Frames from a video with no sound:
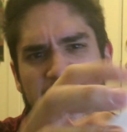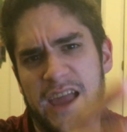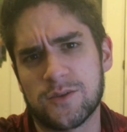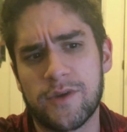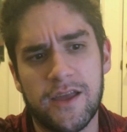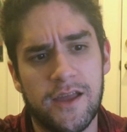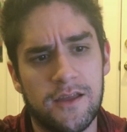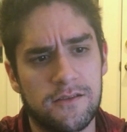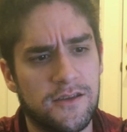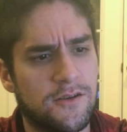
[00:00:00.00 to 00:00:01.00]

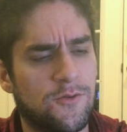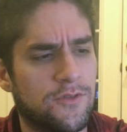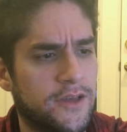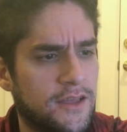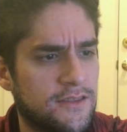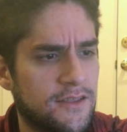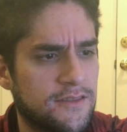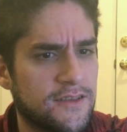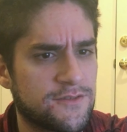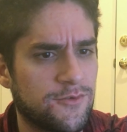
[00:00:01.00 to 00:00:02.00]
anime. You know, like it
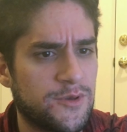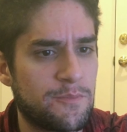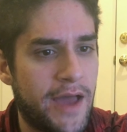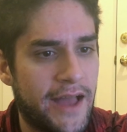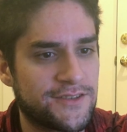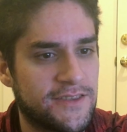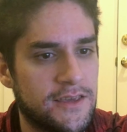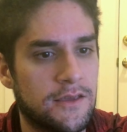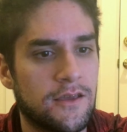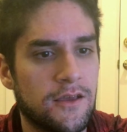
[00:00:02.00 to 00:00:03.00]
doesn't really match
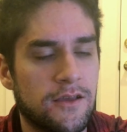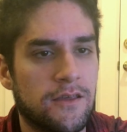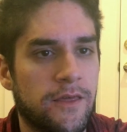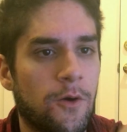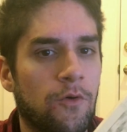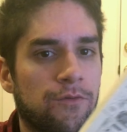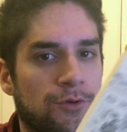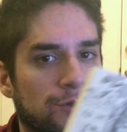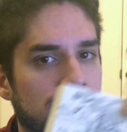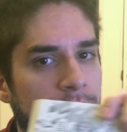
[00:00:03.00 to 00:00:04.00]
the
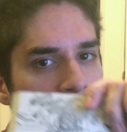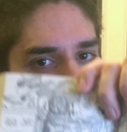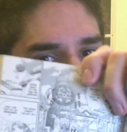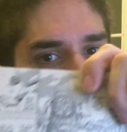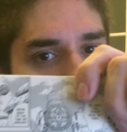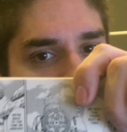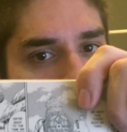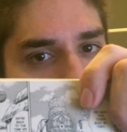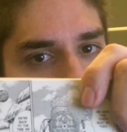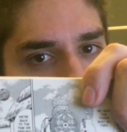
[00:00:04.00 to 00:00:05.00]
overall look of
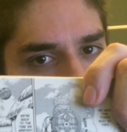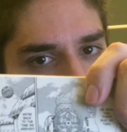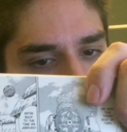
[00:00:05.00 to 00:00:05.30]
Zelda,